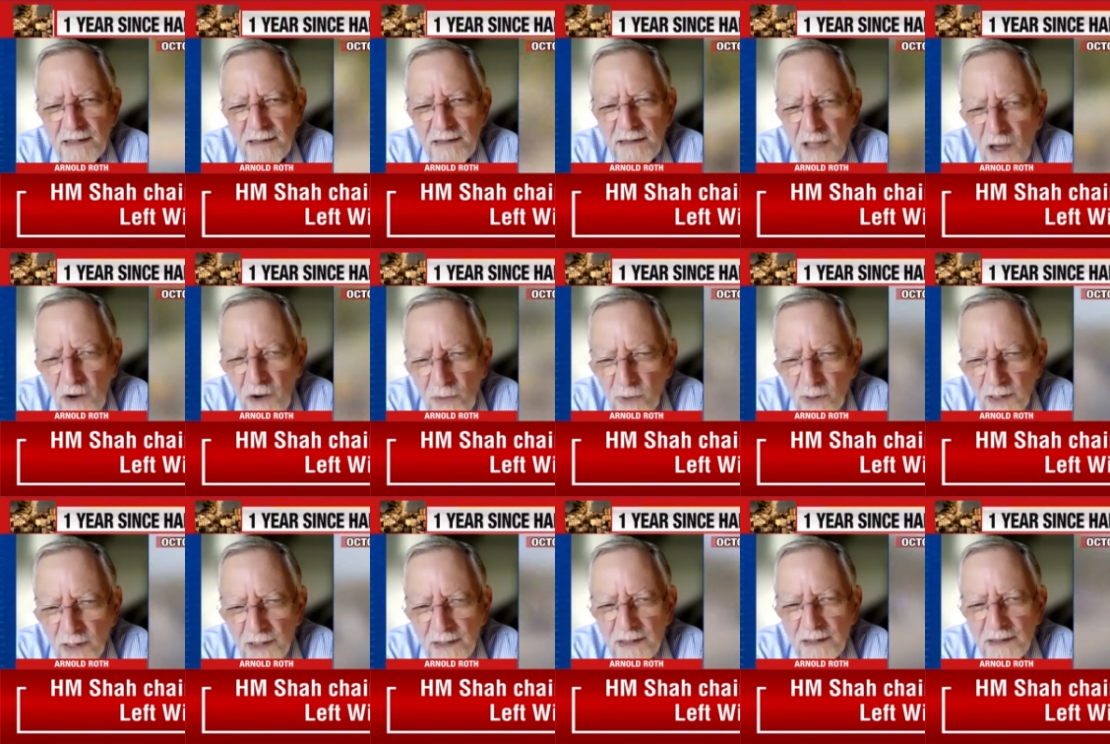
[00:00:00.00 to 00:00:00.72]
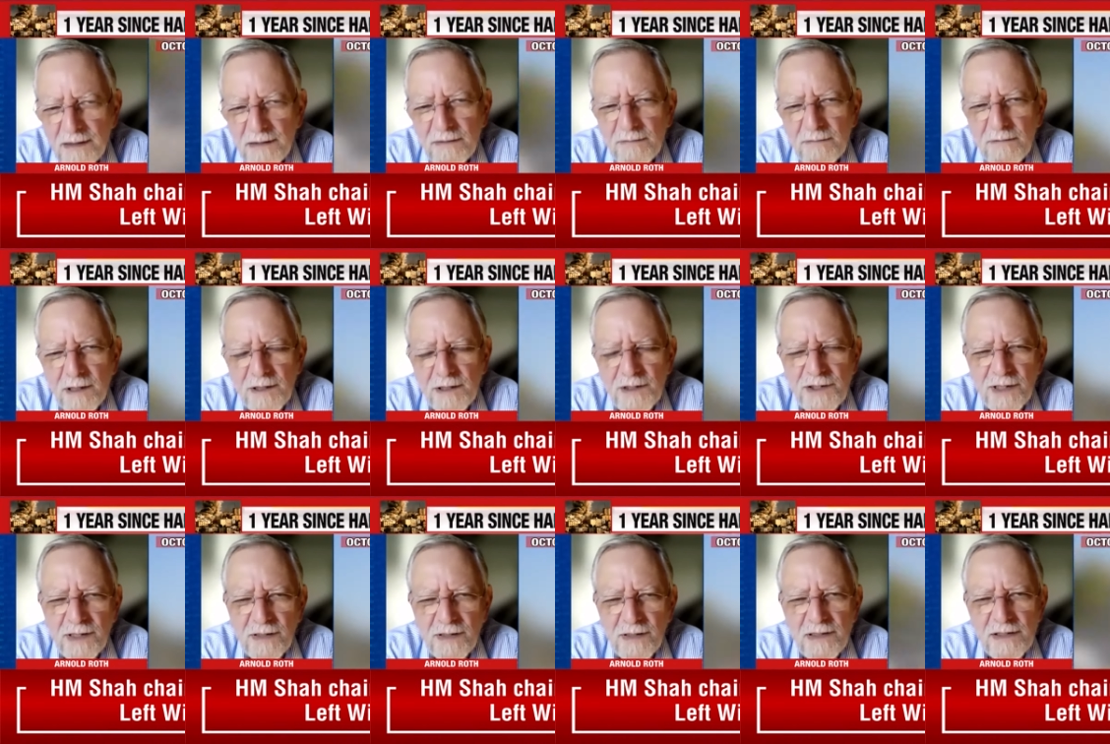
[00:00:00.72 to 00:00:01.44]
No one
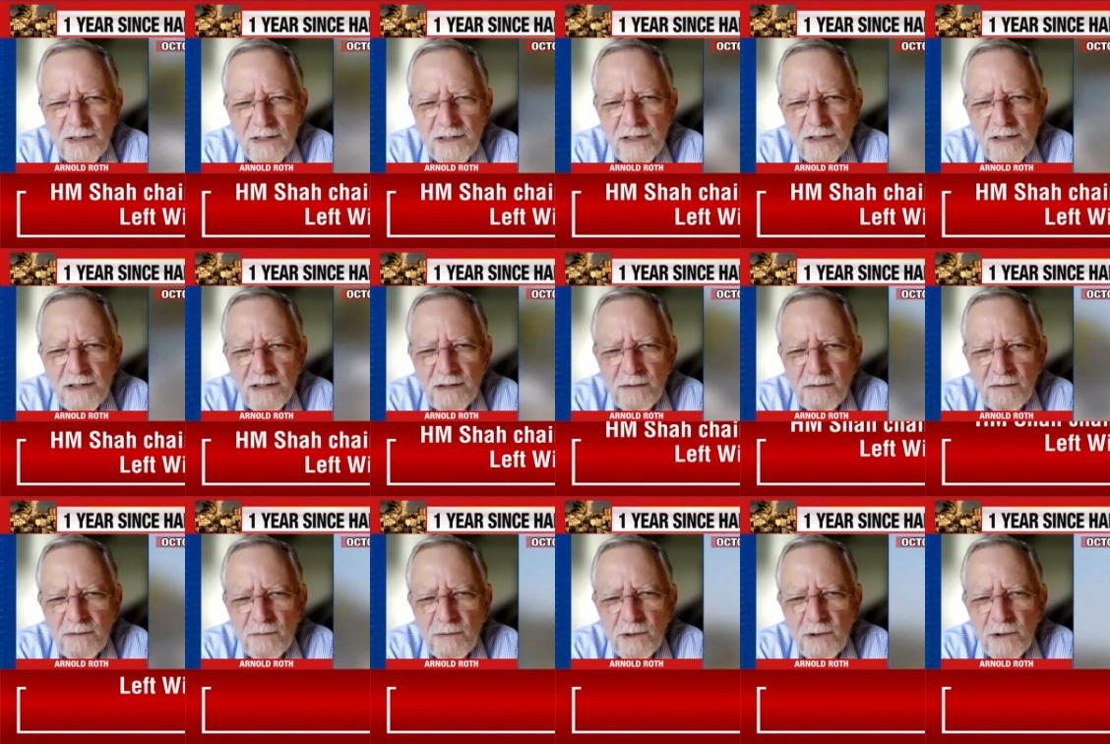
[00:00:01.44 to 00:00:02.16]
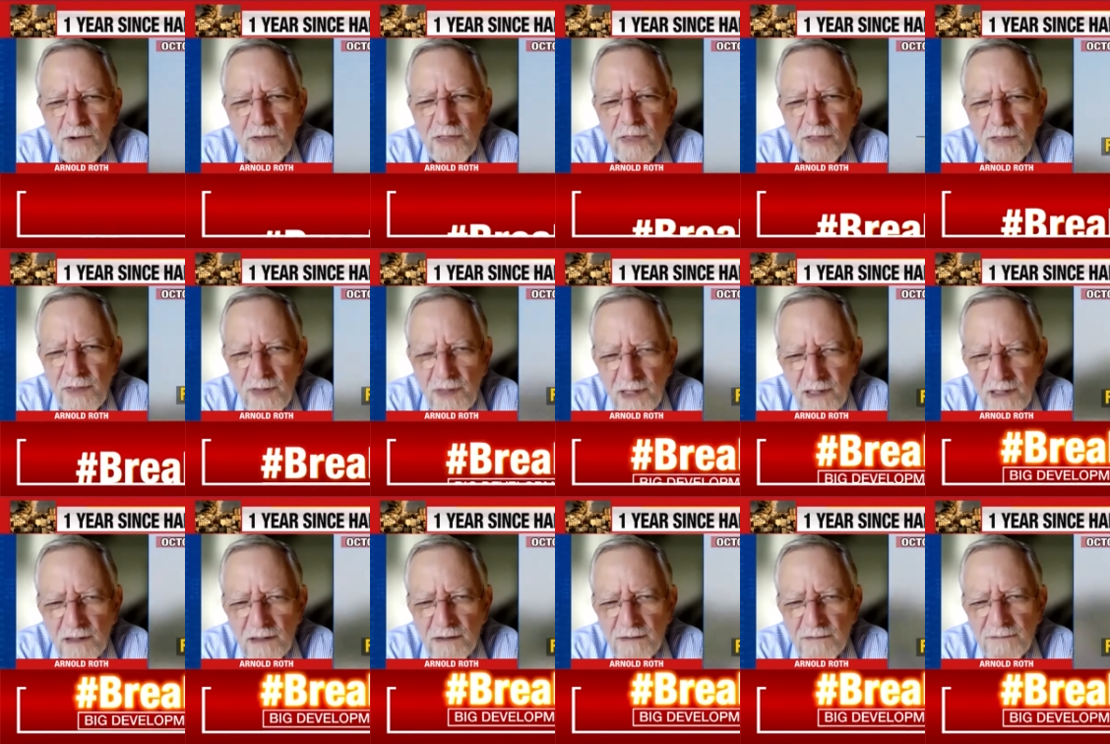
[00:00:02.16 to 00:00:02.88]
watching this would think